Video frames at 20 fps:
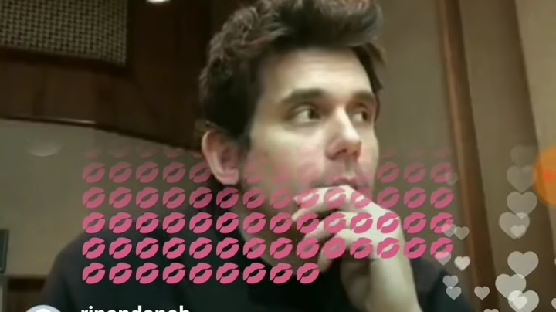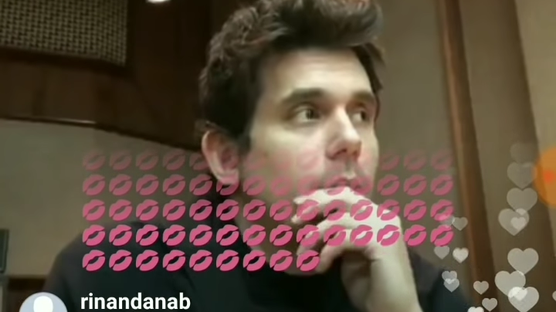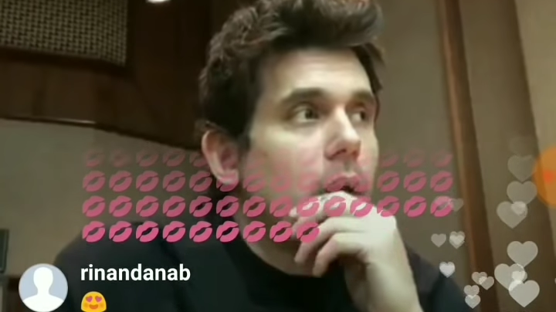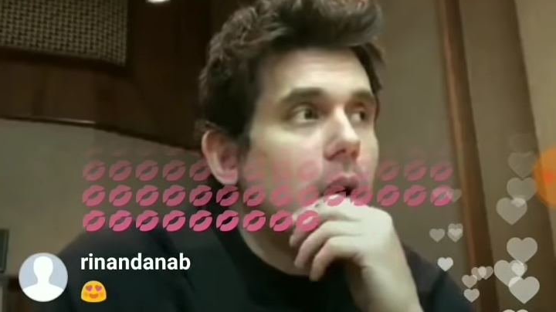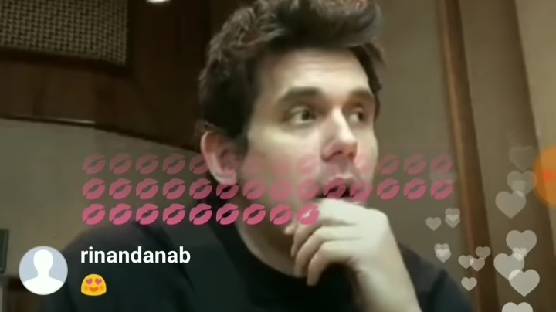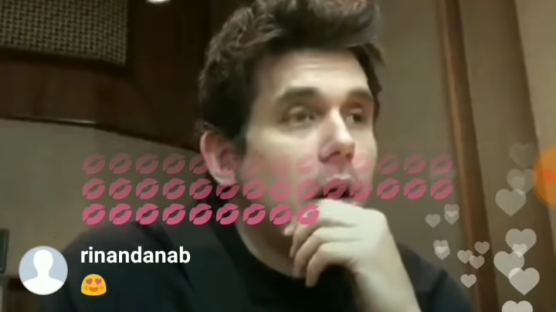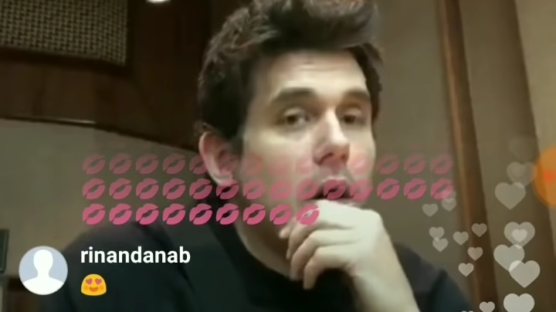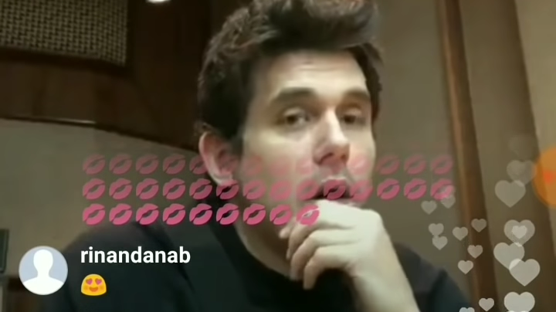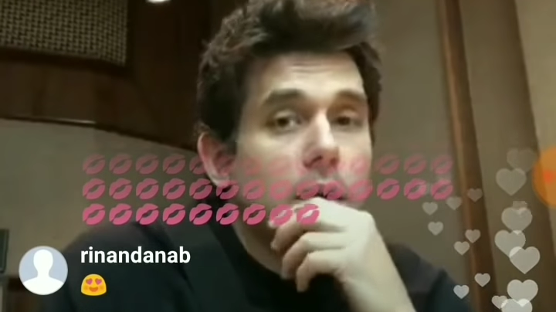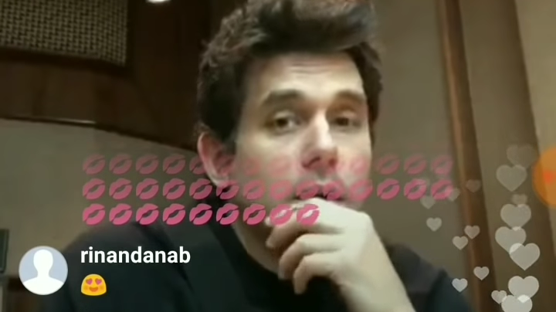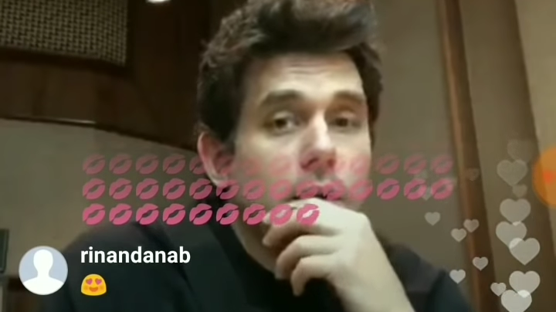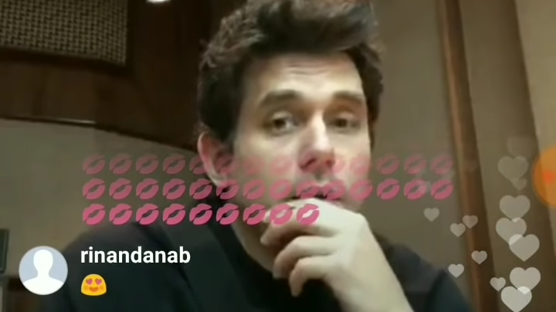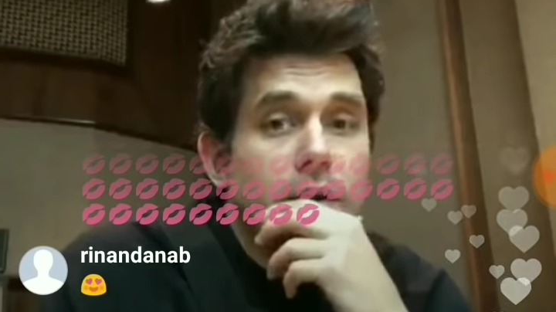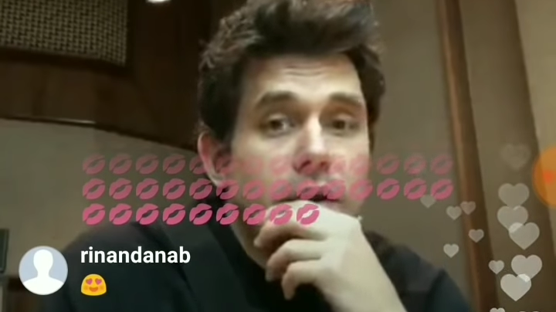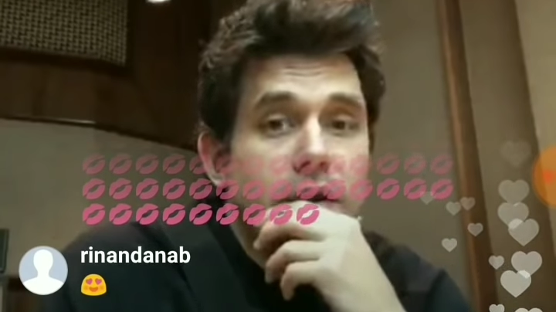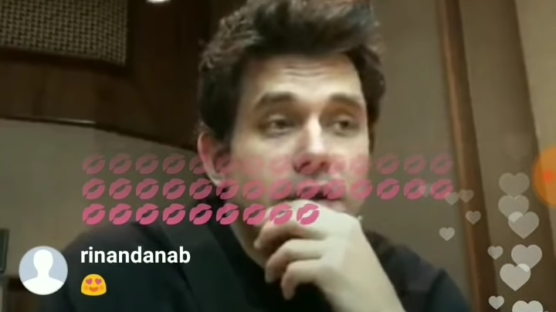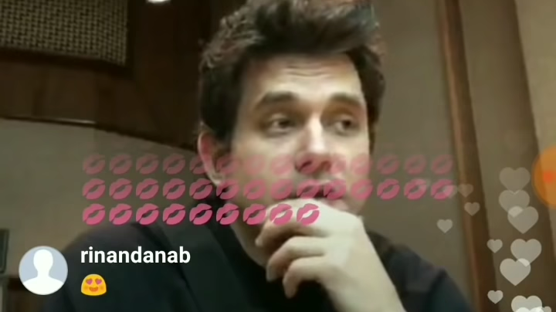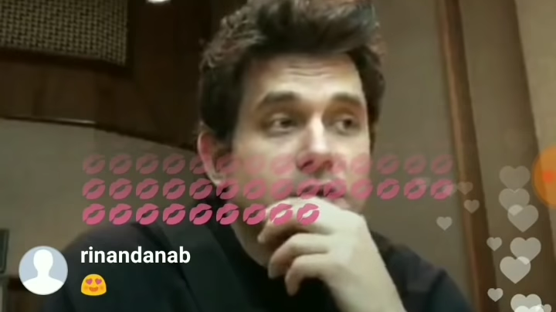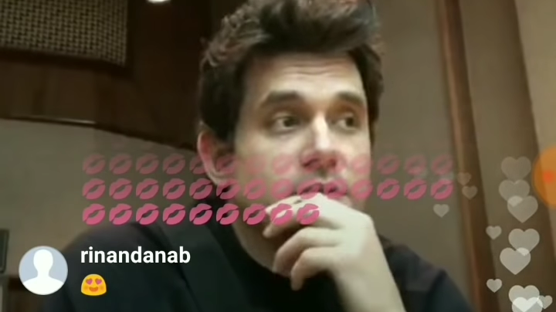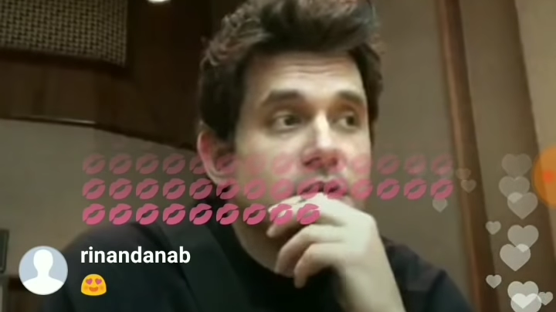Paul
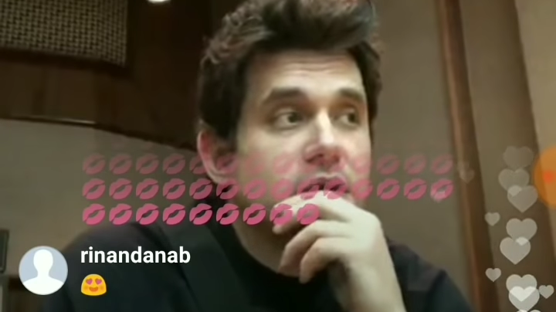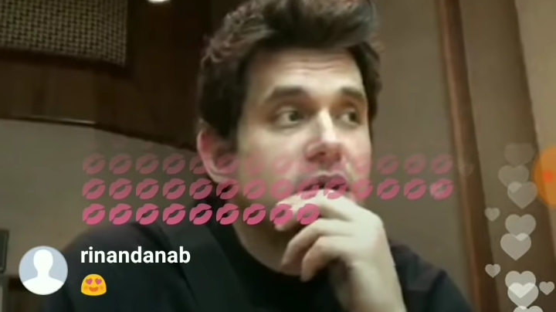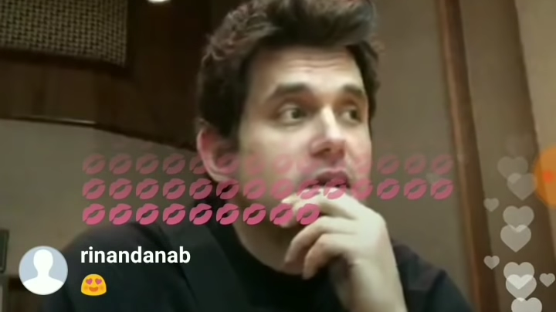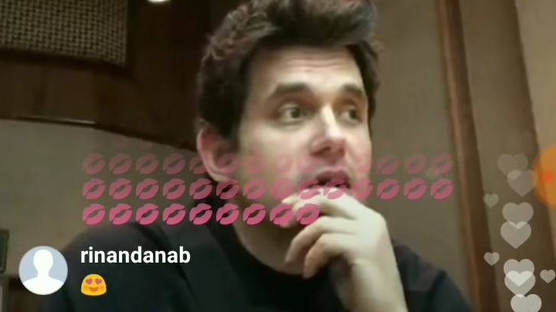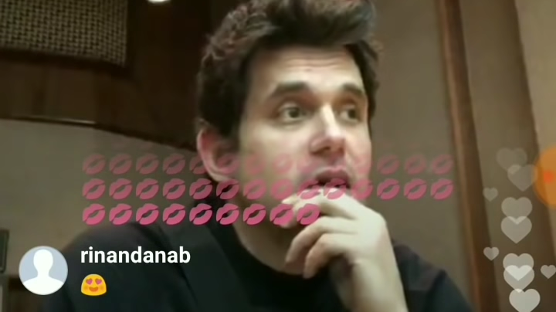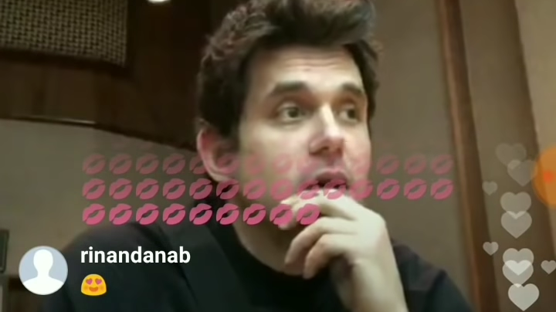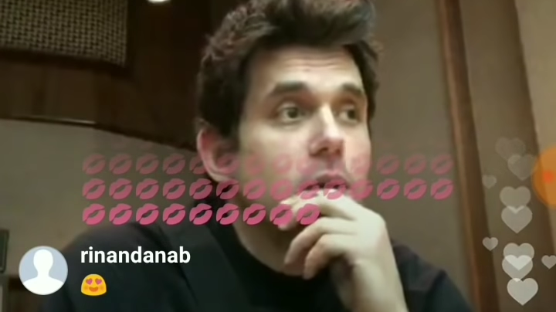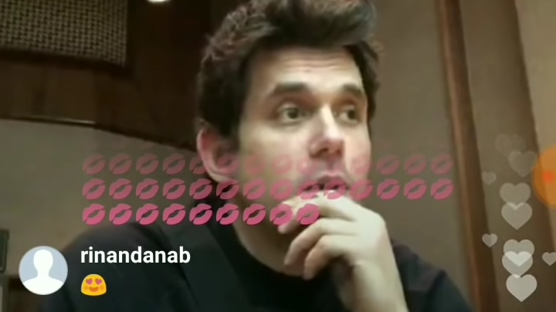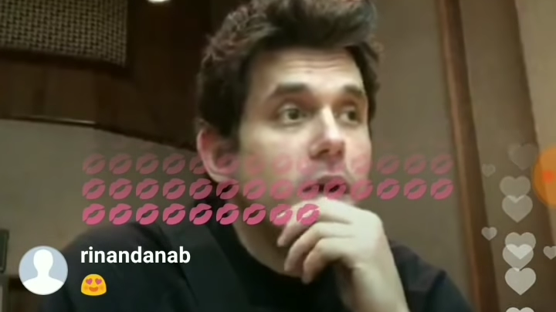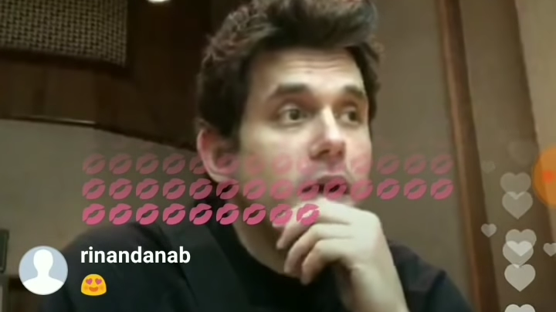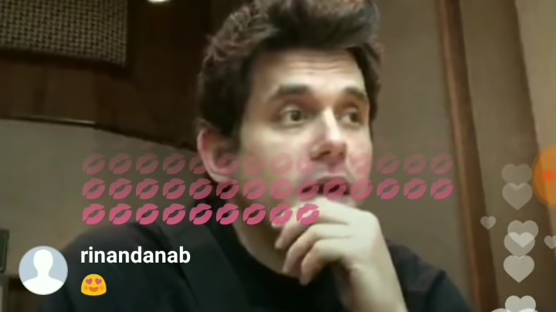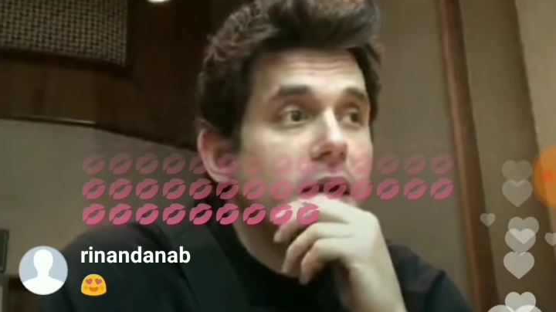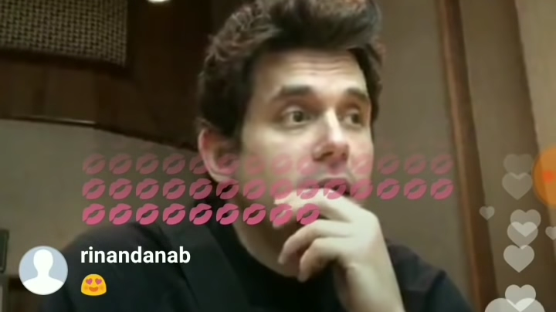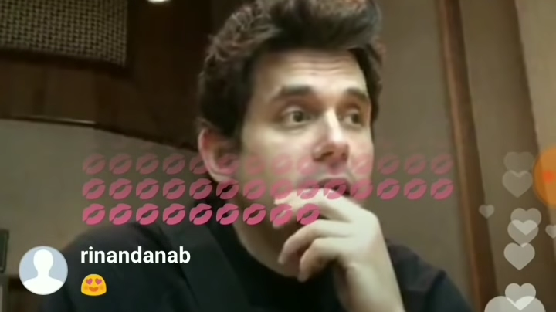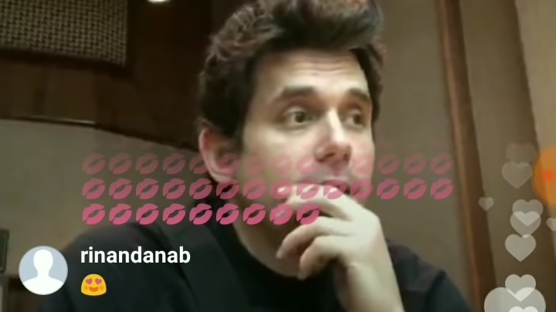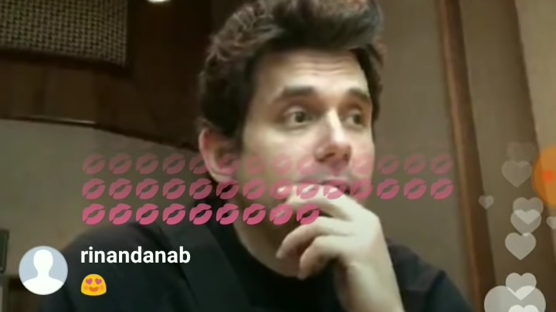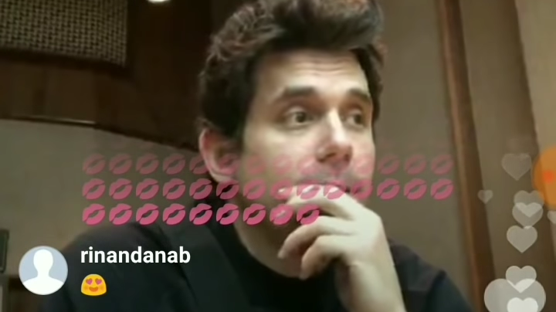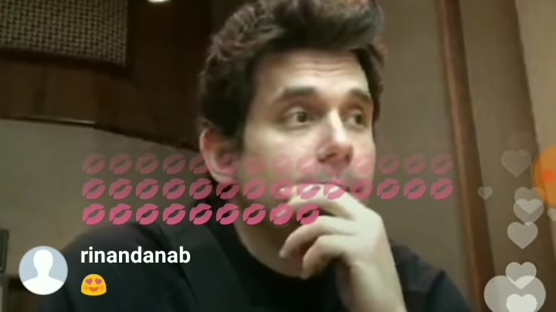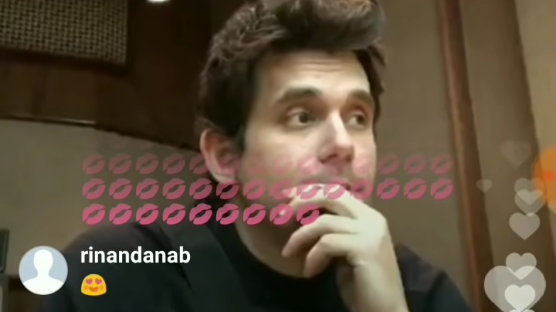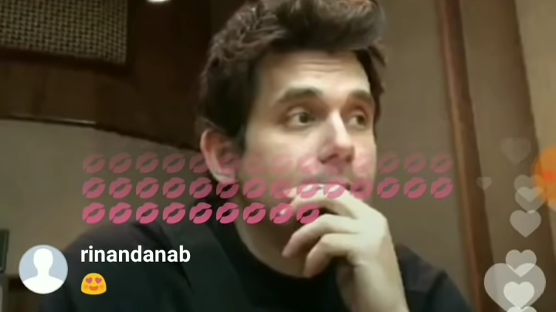Reed Smith and I went
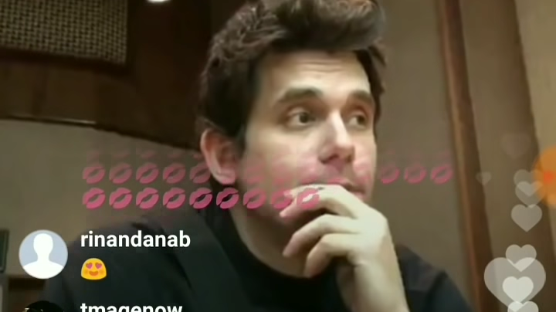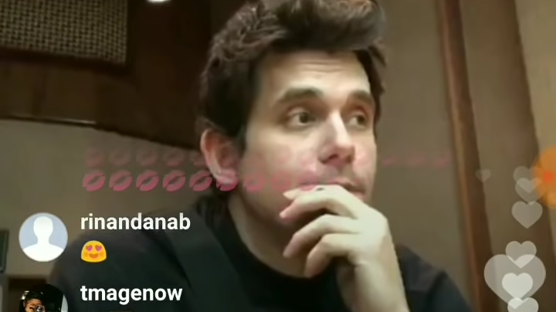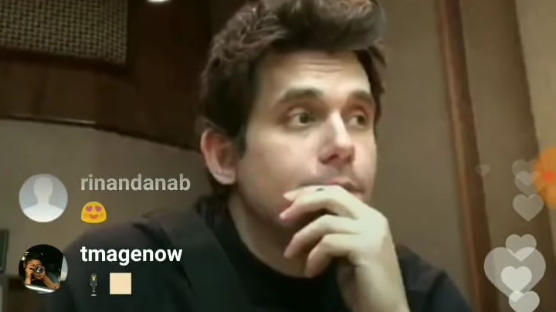in,